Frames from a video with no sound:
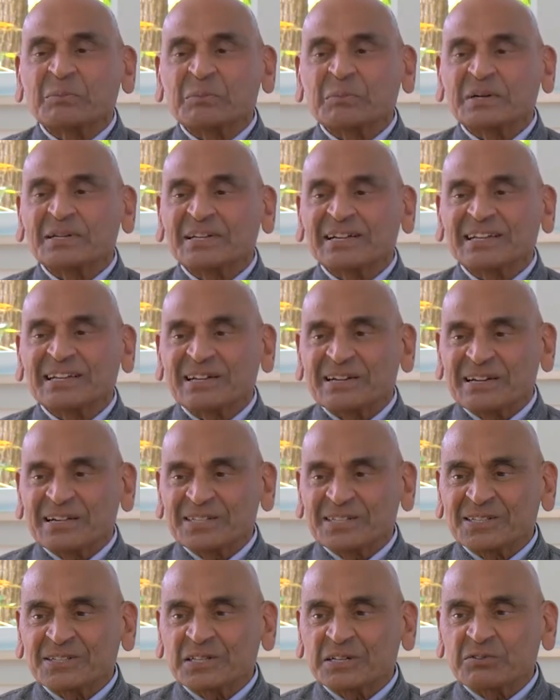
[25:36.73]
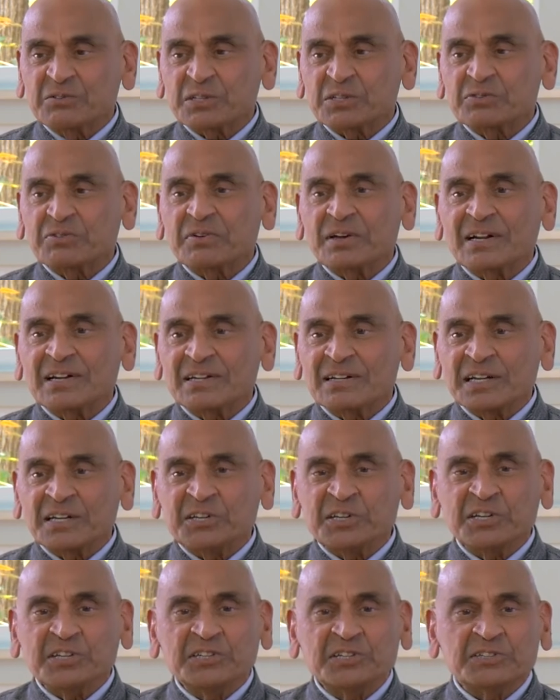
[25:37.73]
But clearly the devas felt I
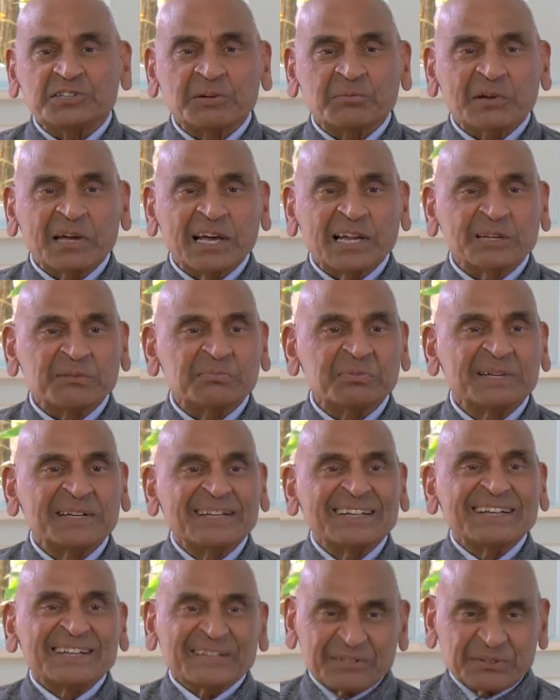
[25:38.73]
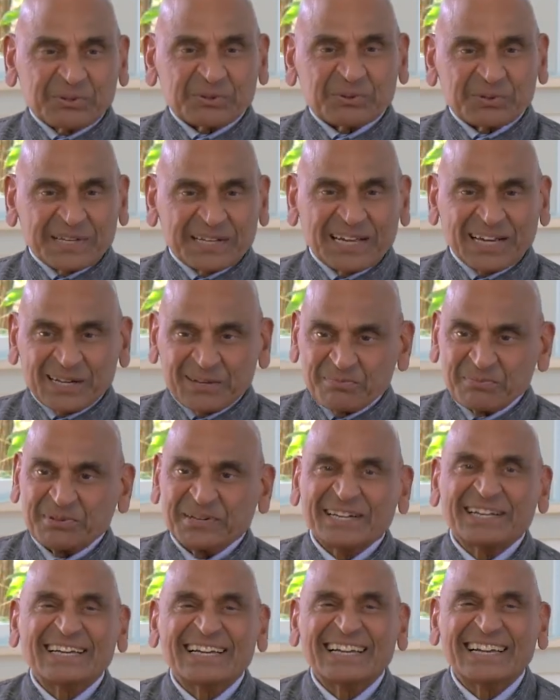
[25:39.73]
needed some help, so they helped.